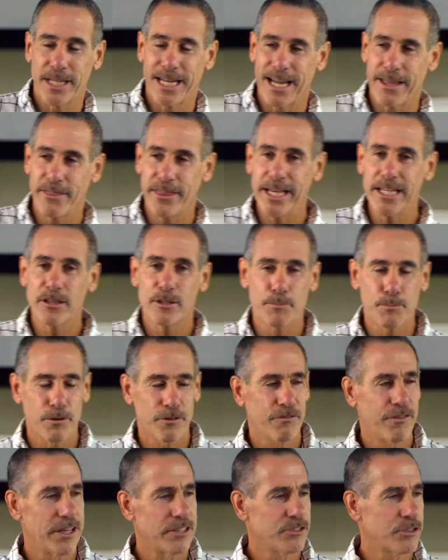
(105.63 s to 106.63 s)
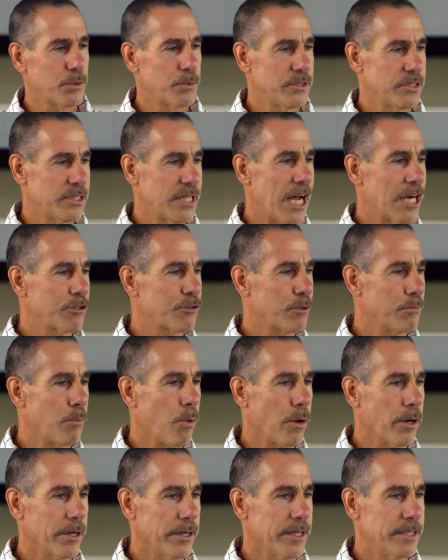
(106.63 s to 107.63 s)
And I think the professor was Dr.
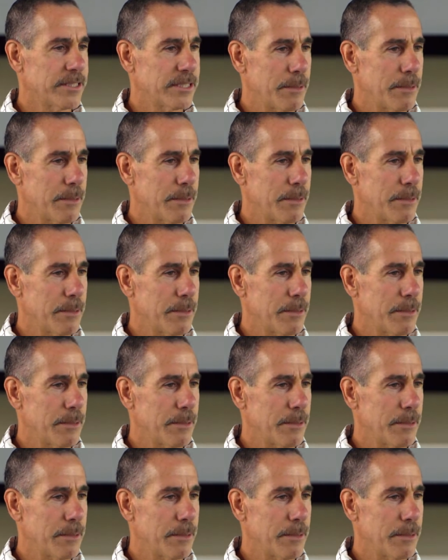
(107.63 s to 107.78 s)
Morton.